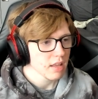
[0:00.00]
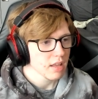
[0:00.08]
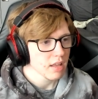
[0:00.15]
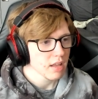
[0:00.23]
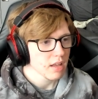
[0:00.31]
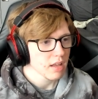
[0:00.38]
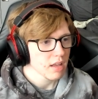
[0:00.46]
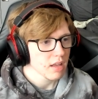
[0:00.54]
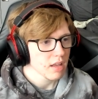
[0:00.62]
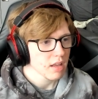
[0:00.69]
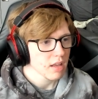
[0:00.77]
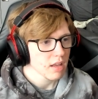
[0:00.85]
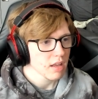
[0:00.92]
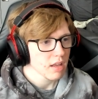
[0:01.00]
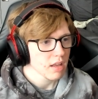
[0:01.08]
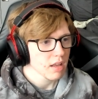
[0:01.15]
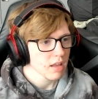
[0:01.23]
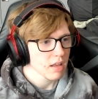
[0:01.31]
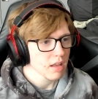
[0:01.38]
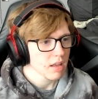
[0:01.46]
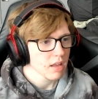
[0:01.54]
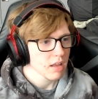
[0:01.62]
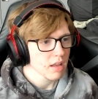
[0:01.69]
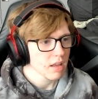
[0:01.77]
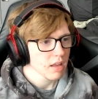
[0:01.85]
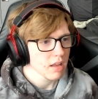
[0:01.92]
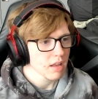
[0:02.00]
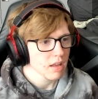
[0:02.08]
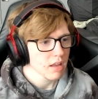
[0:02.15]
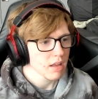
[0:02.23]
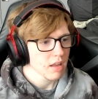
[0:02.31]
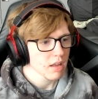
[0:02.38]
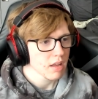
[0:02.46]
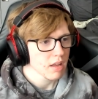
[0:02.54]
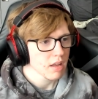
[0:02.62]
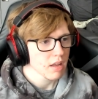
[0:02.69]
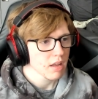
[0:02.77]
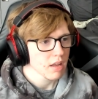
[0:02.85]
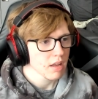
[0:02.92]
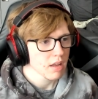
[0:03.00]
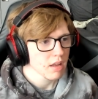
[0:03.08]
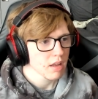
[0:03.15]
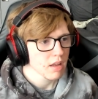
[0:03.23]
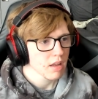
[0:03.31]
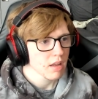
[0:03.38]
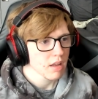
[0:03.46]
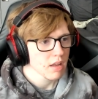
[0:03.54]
(no one is talking)